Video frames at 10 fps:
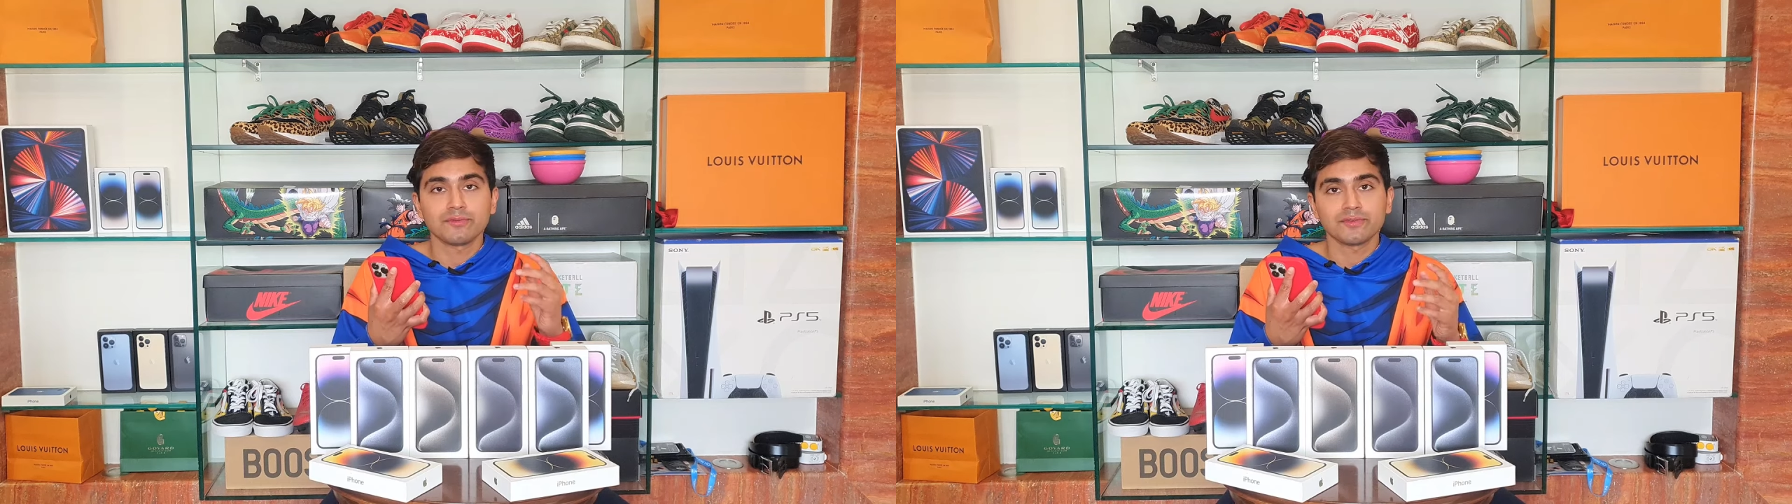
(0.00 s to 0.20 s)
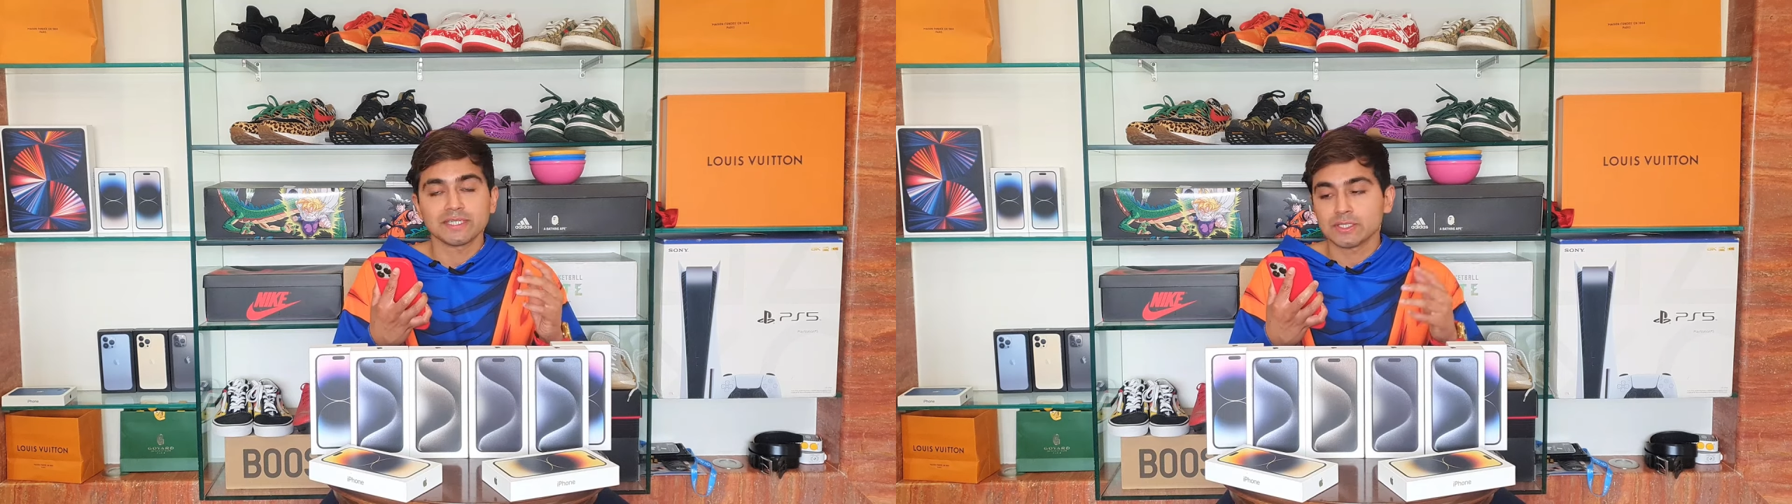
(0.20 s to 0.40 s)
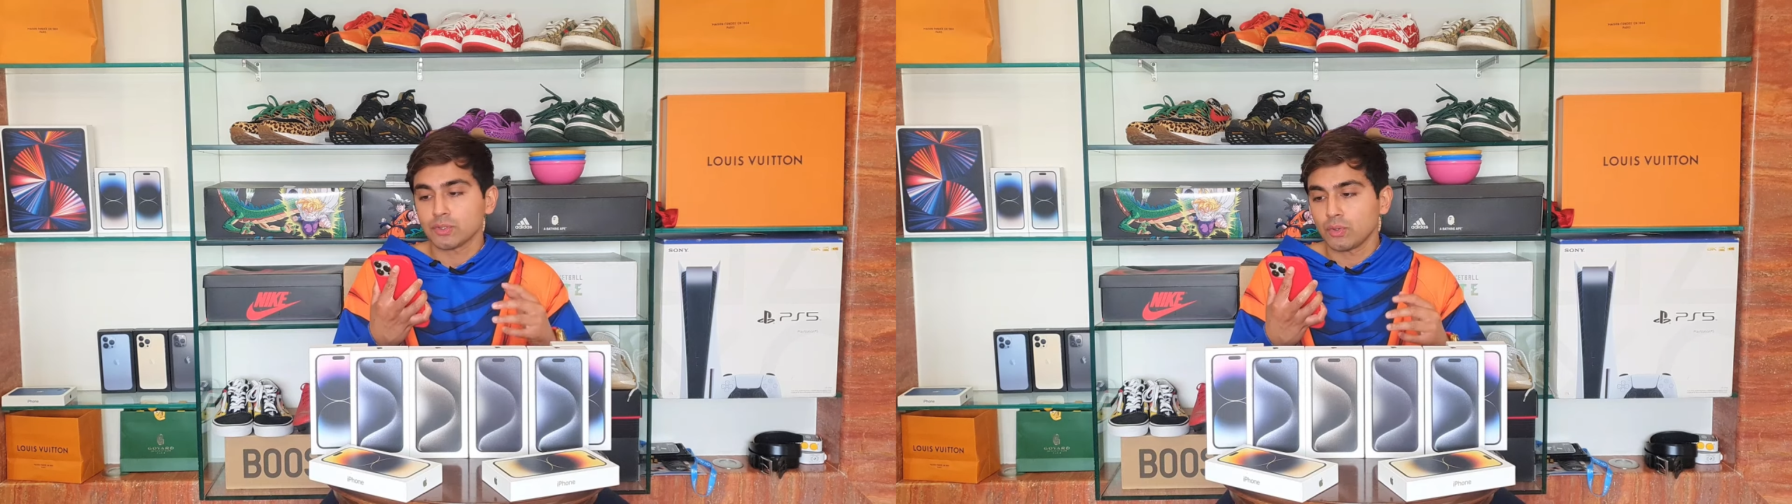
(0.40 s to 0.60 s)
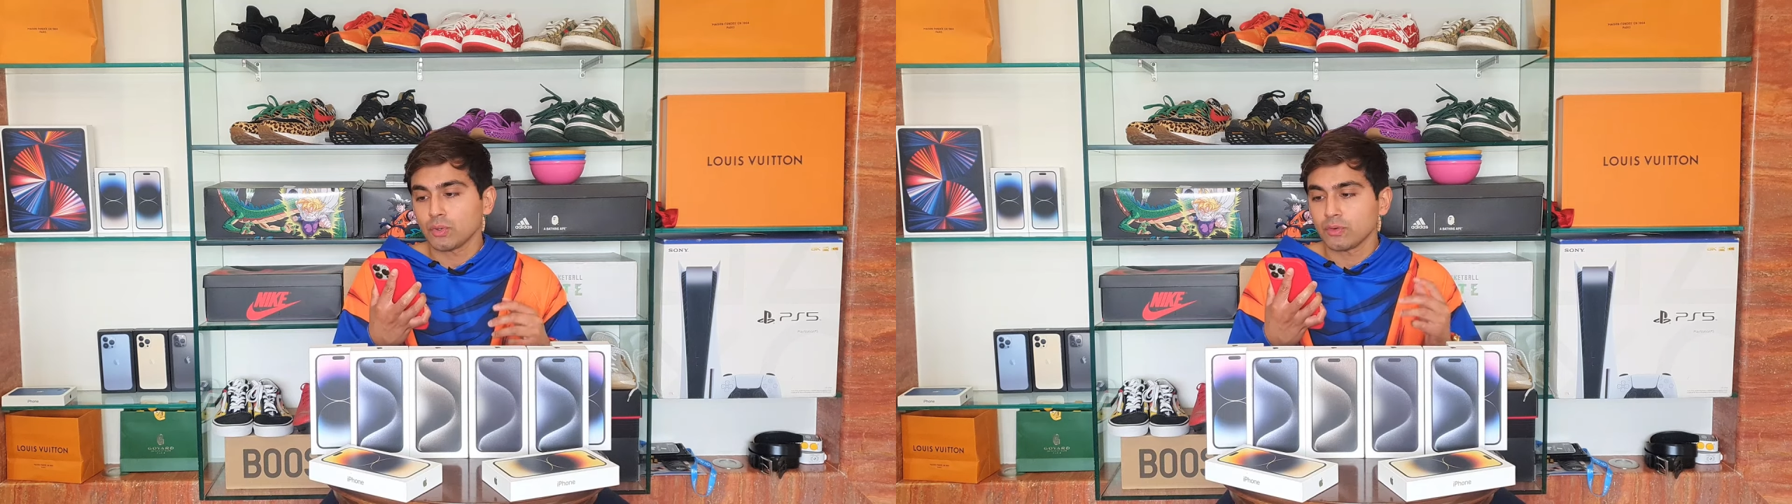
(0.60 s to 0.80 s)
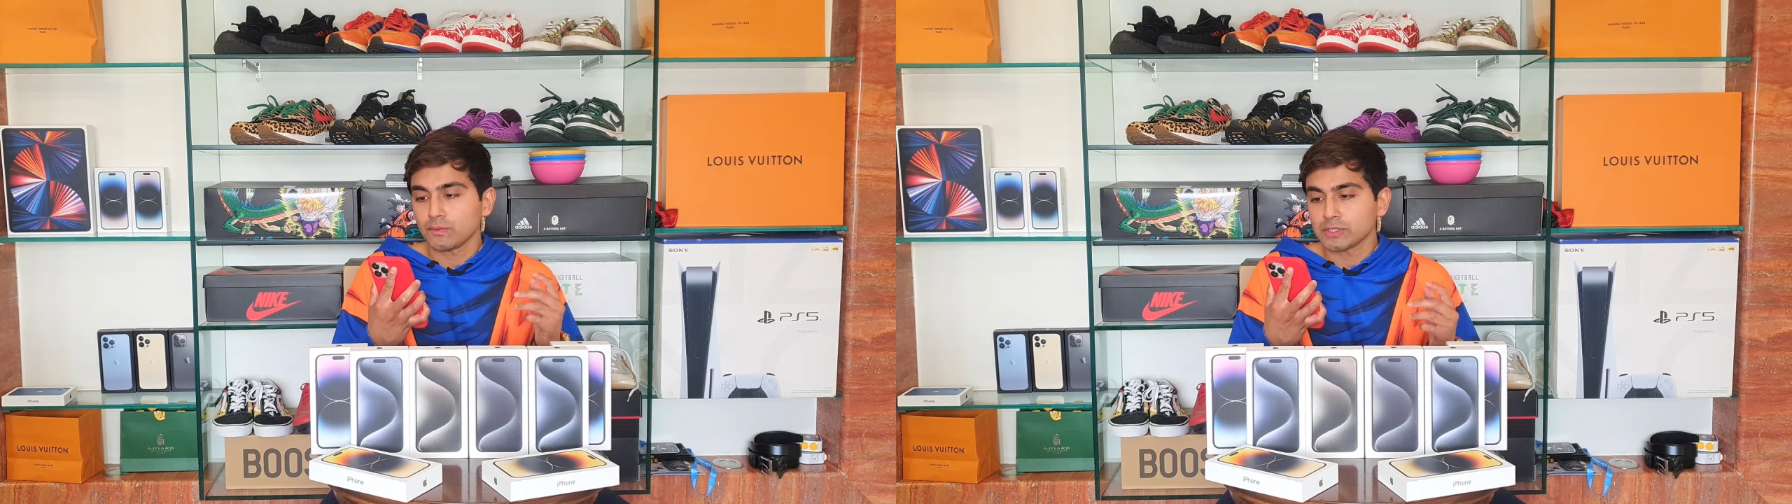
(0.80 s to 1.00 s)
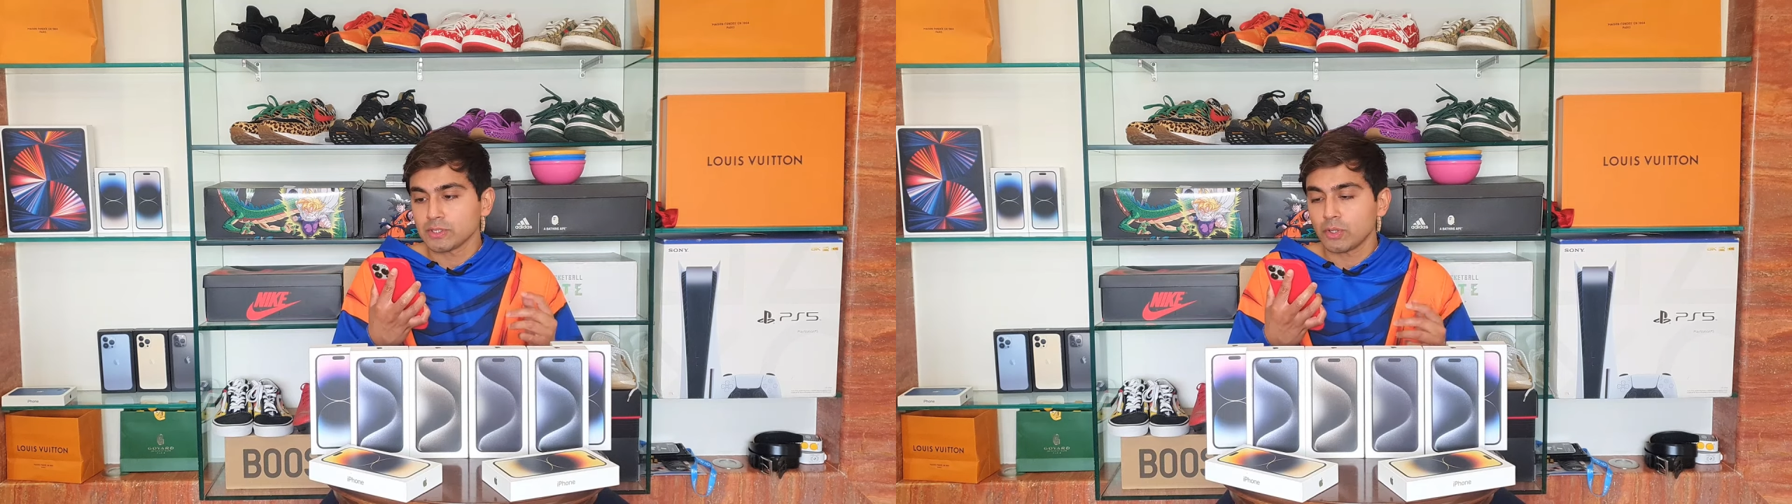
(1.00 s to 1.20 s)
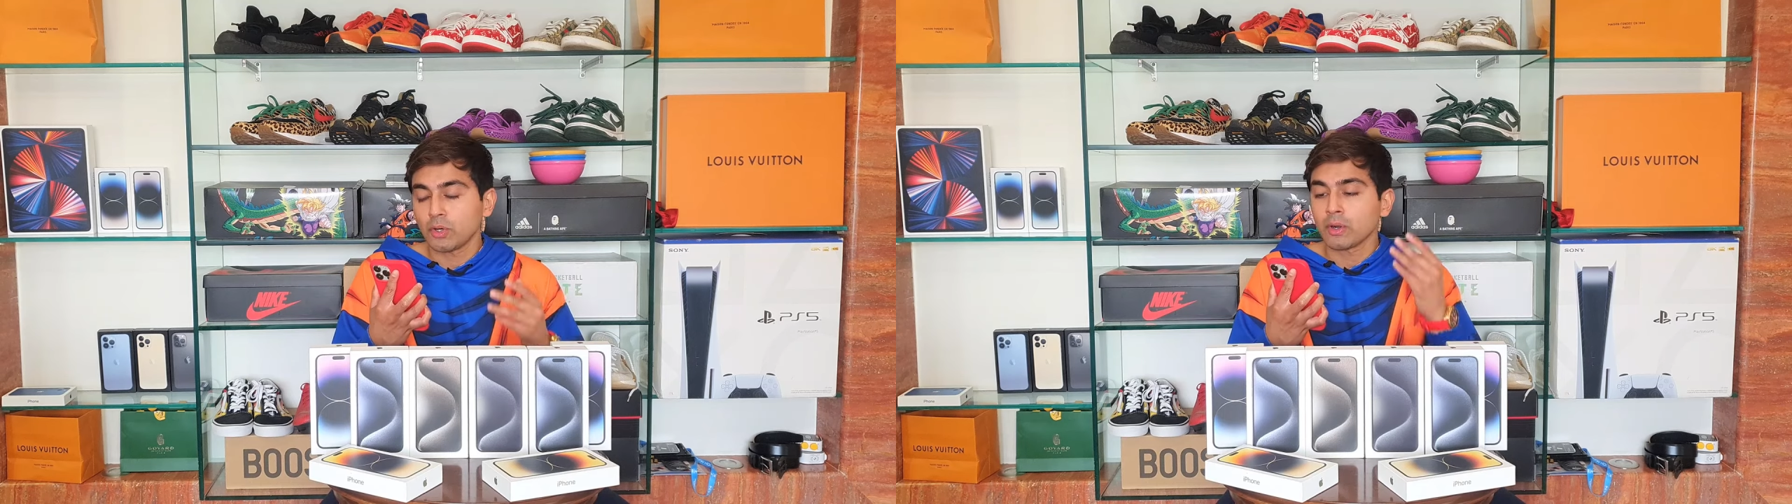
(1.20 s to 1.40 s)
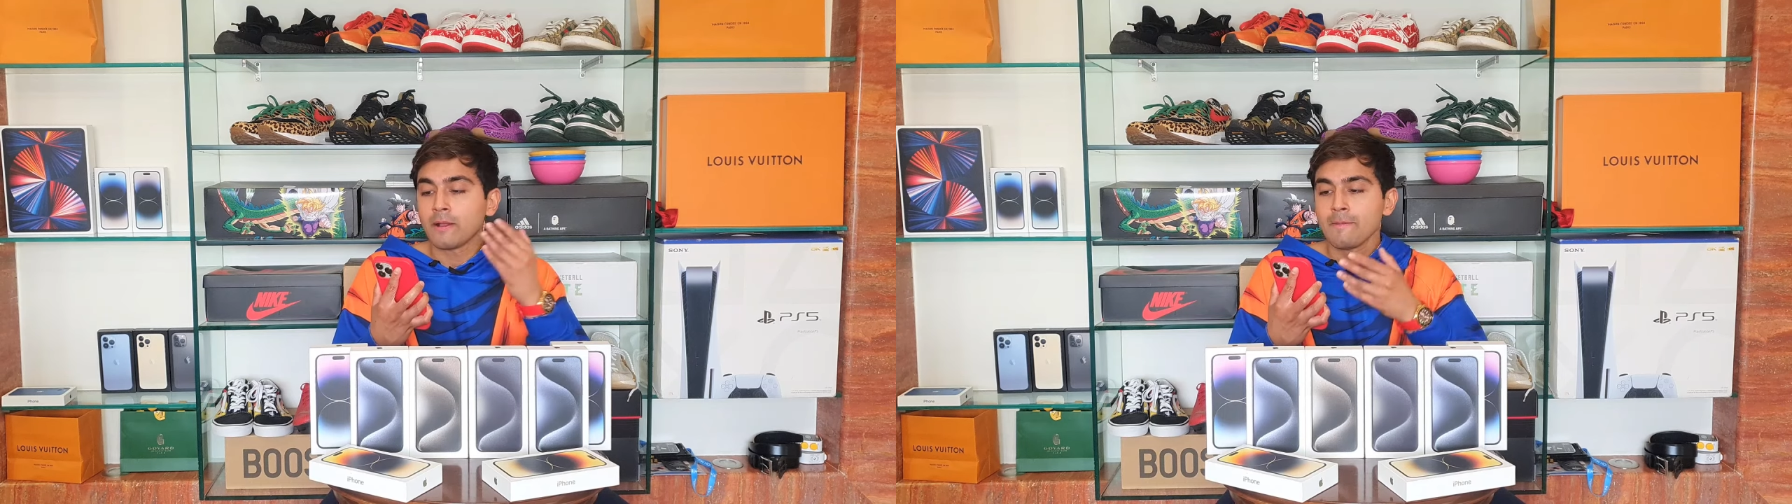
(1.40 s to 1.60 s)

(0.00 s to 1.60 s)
fifteen dot org or fourteen dot org.